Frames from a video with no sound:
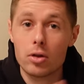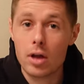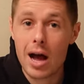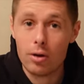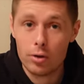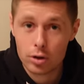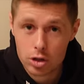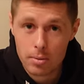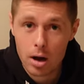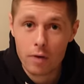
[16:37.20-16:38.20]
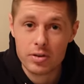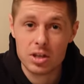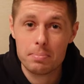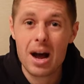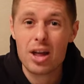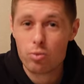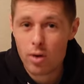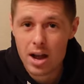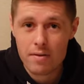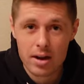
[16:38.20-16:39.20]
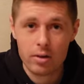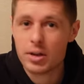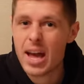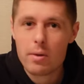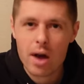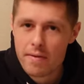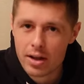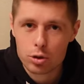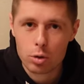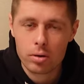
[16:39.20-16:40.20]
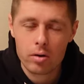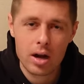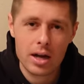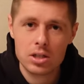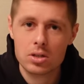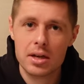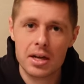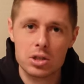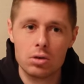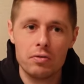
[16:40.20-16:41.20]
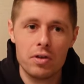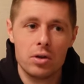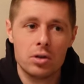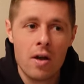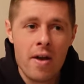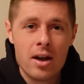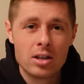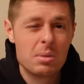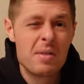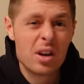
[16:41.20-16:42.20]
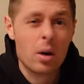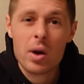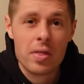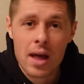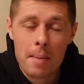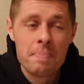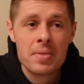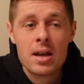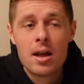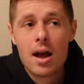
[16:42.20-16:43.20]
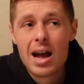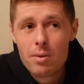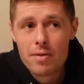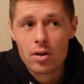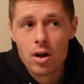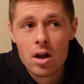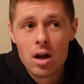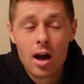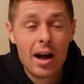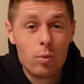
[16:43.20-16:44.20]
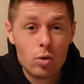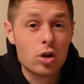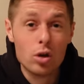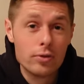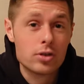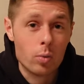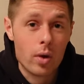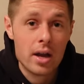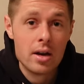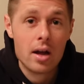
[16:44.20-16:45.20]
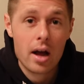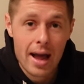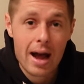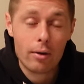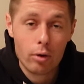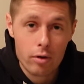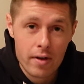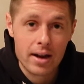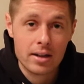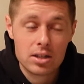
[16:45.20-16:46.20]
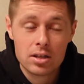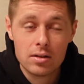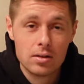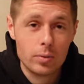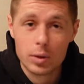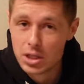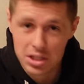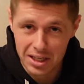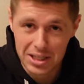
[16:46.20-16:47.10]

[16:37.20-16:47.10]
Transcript: Outlaw Nottingham Half is a pathway event or gateway event to a pro license, so it gets a good field. So I'm never going to win them. However, I would love to win an outlaw event which isn't a